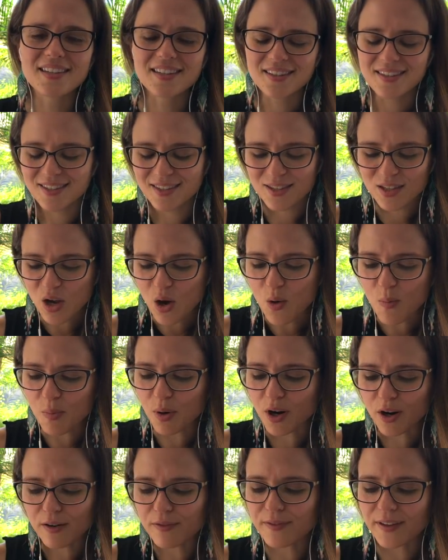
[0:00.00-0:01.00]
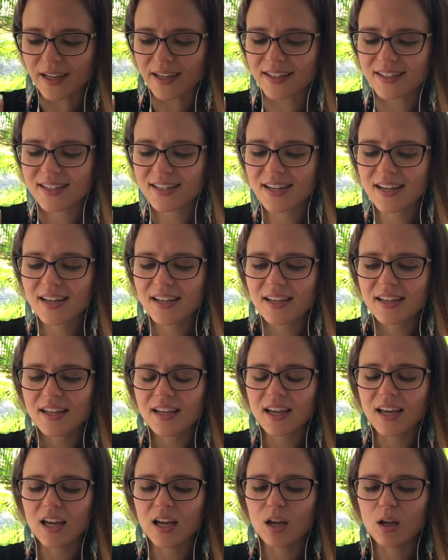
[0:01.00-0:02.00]
It's so perfect.
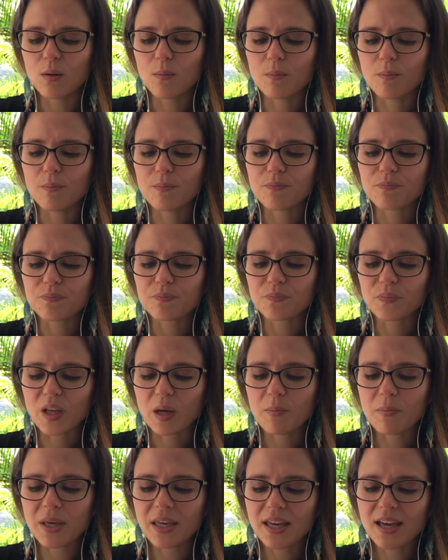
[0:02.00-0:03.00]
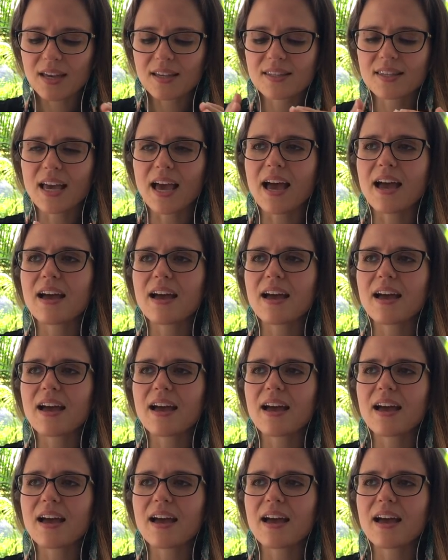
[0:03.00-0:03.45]
Because